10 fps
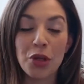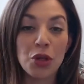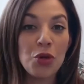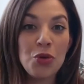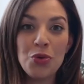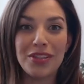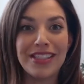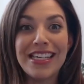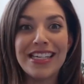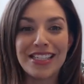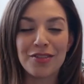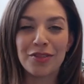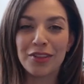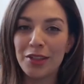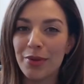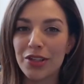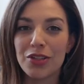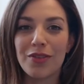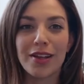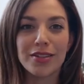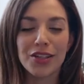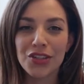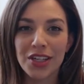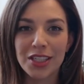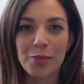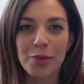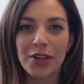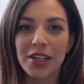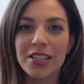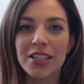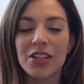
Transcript: but you see it differently because you've had such an experience.